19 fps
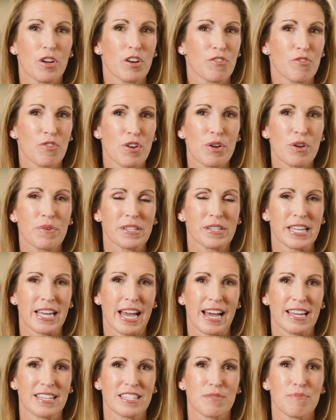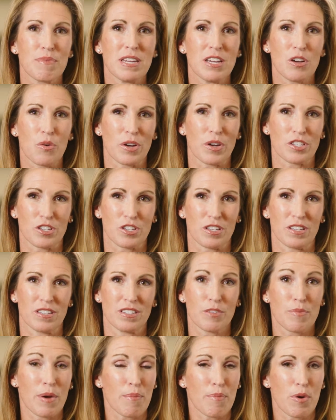are frequently asked many questions
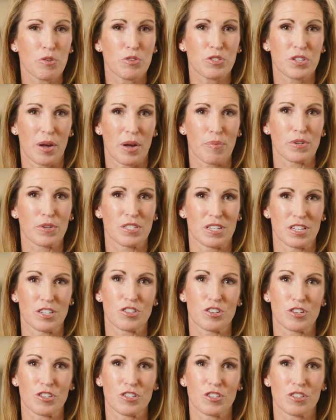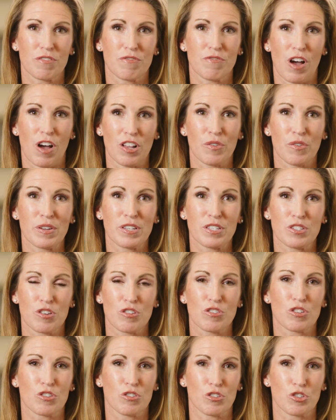about post-op procedures following
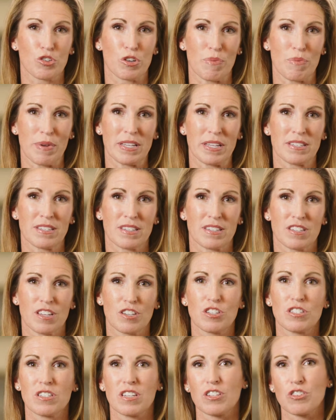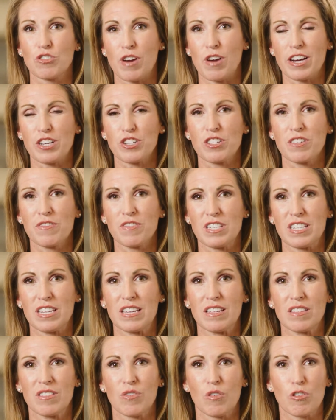surgical treatments, such as extraction of
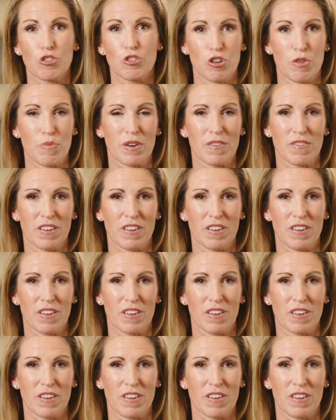teeth or treatment of